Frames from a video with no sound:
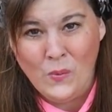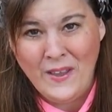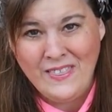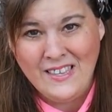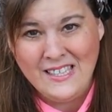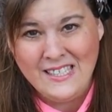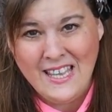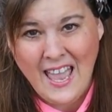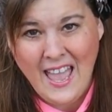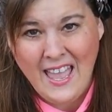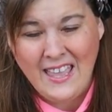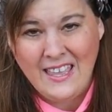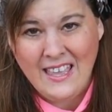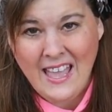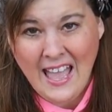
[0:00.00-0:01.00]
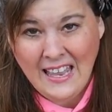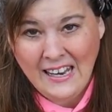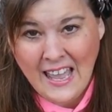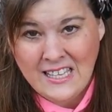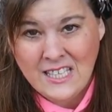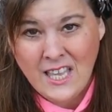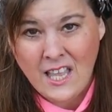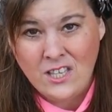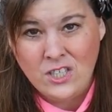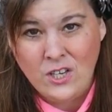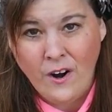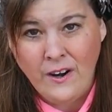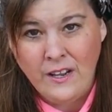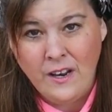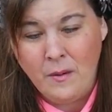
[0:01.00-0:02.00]
this day. And let's get
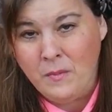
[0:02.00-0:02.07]
started.